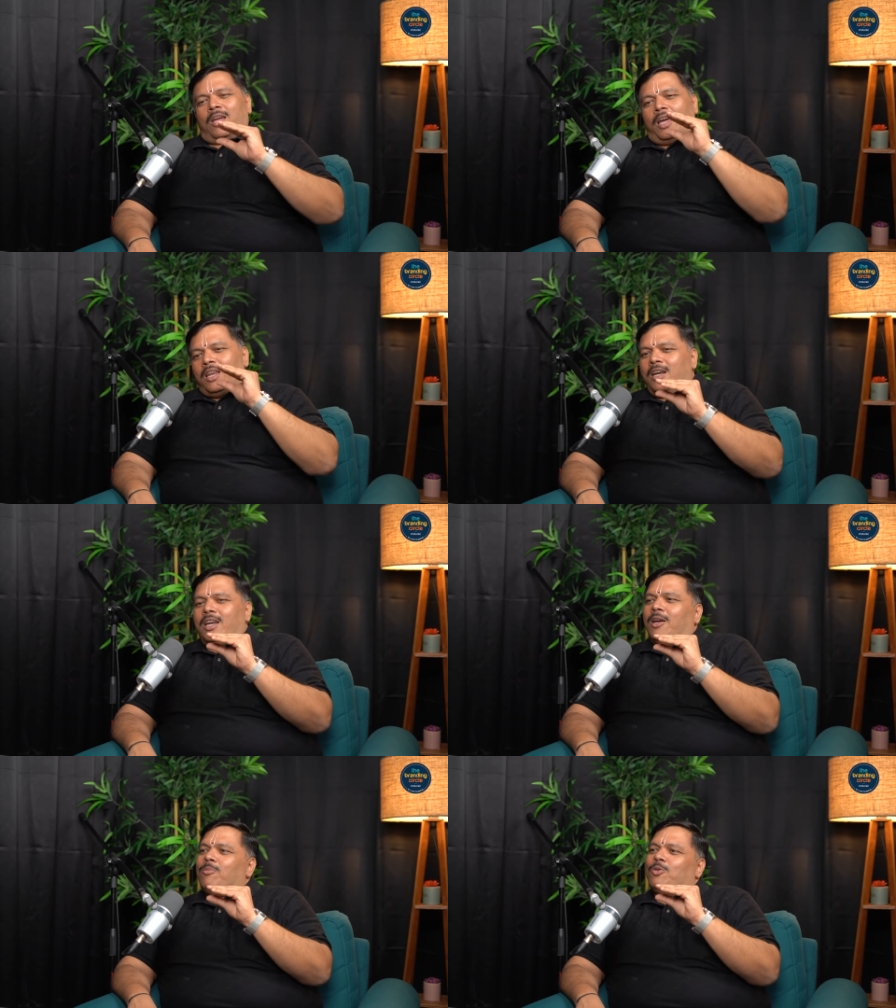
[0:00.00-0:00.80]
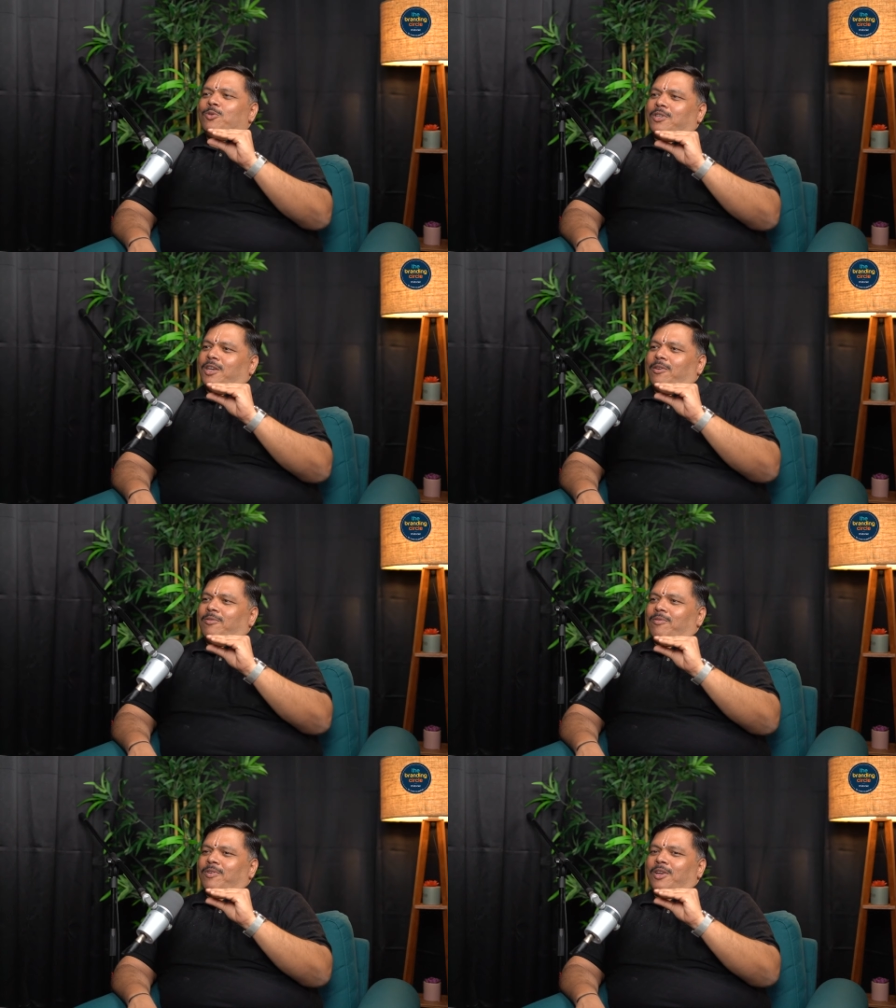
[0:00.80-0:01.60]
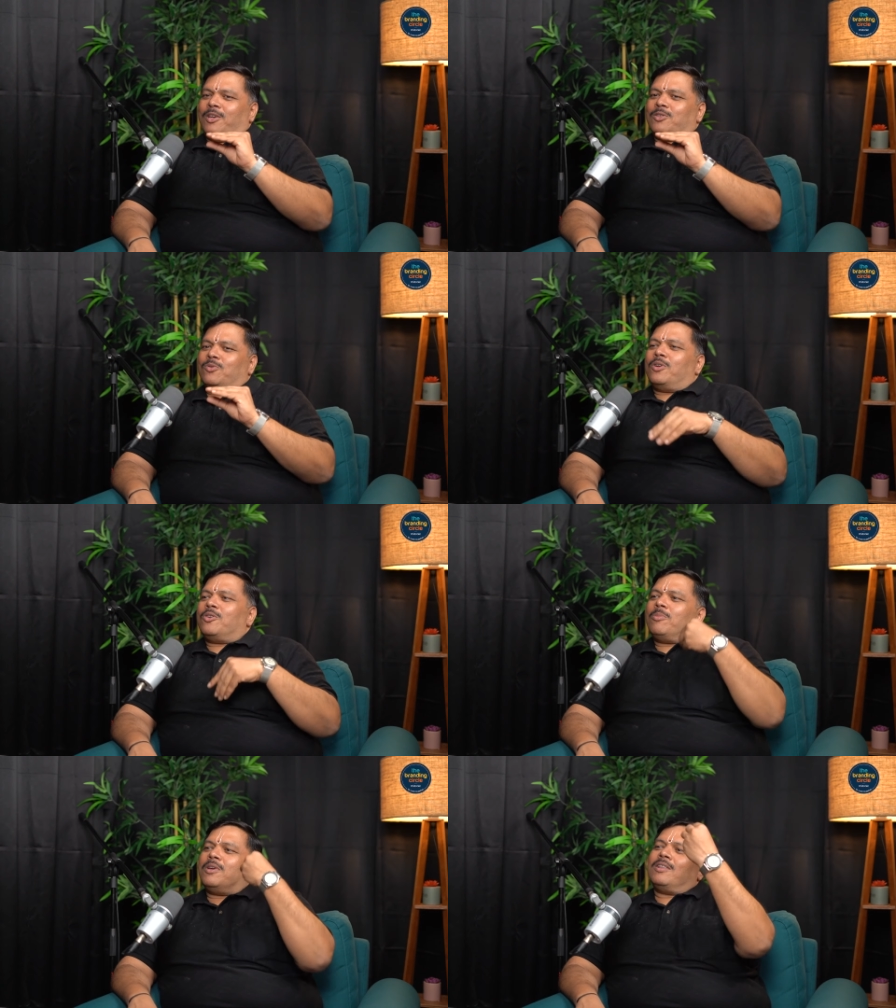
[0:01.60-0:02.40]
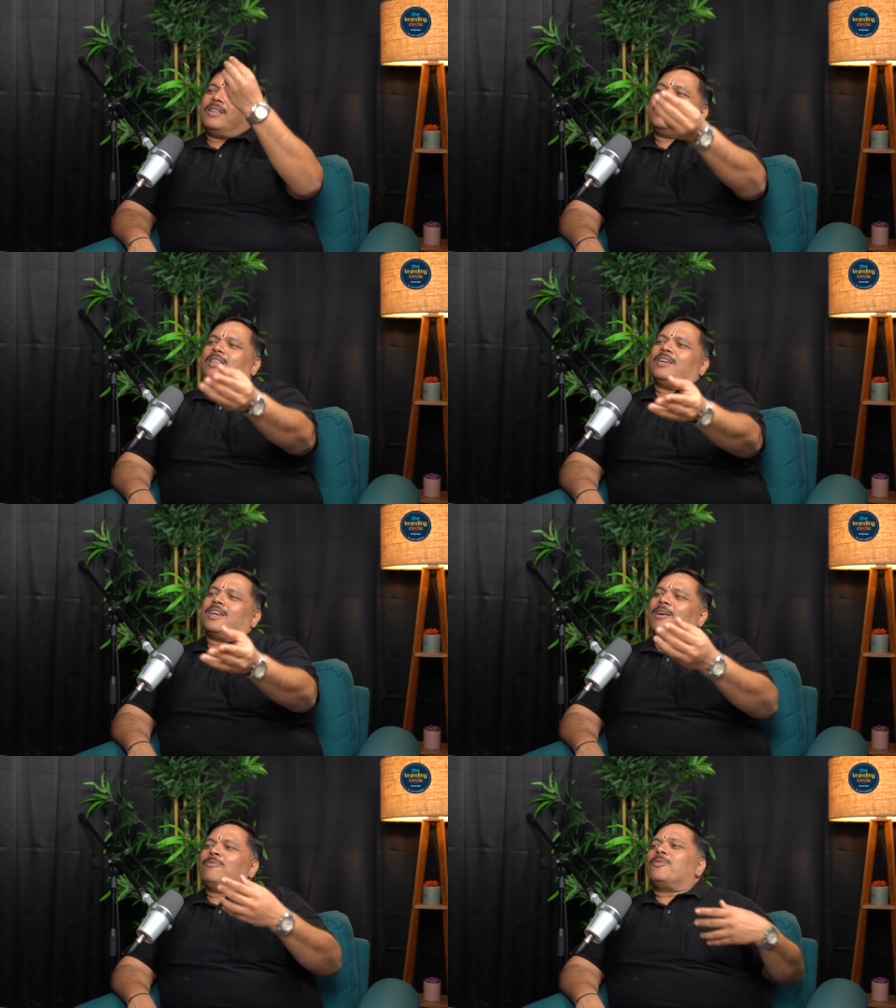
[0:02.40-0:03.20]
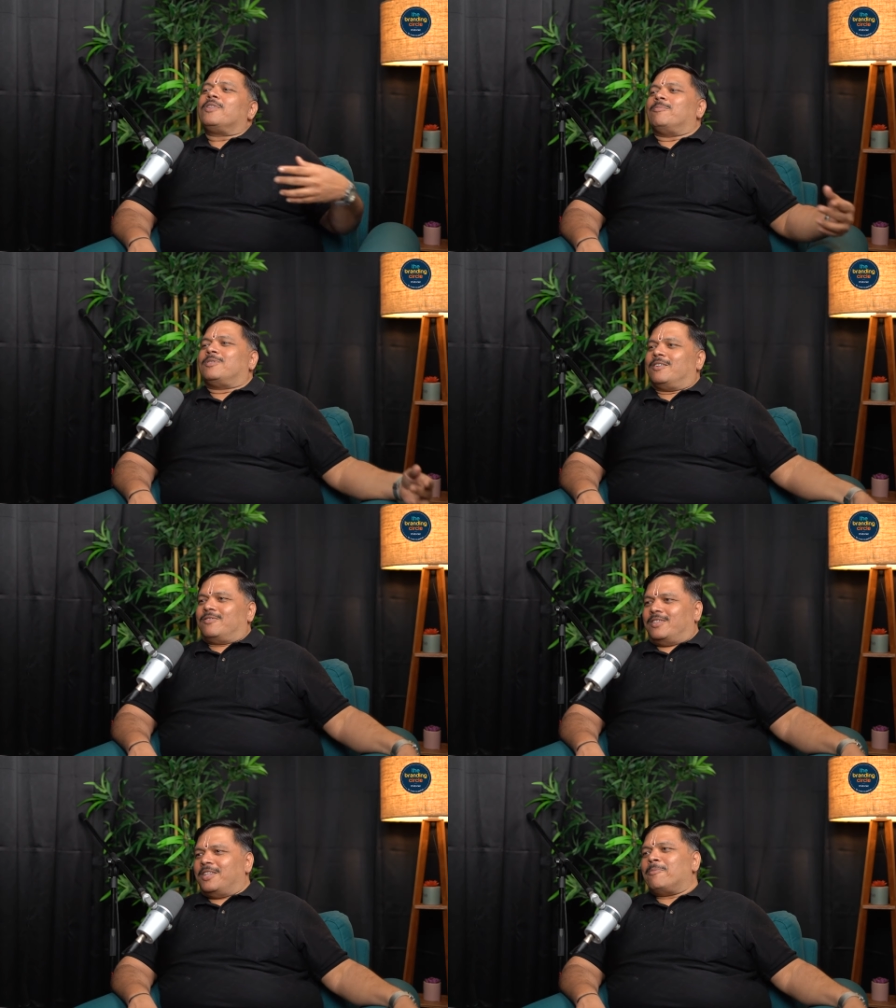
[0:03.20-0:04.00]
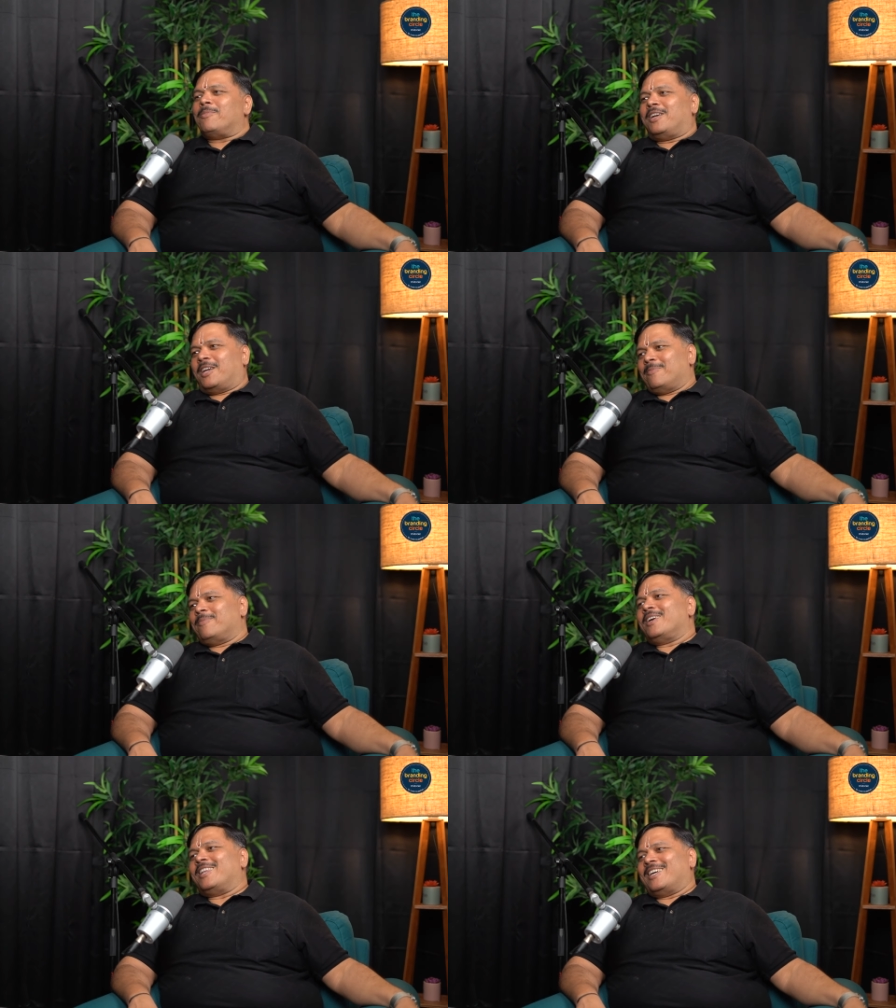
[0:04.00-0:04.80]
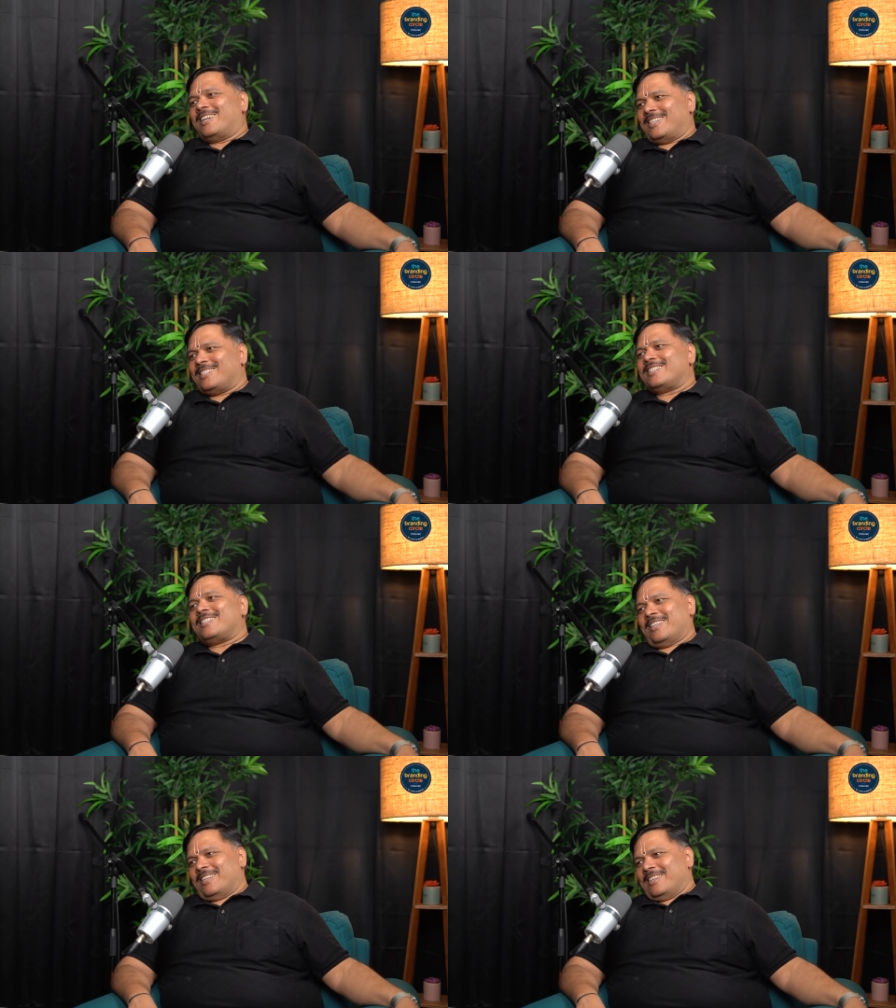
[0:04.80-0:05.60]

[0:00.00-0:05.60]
any time you save is going to be the time for themselves. Their me time increases.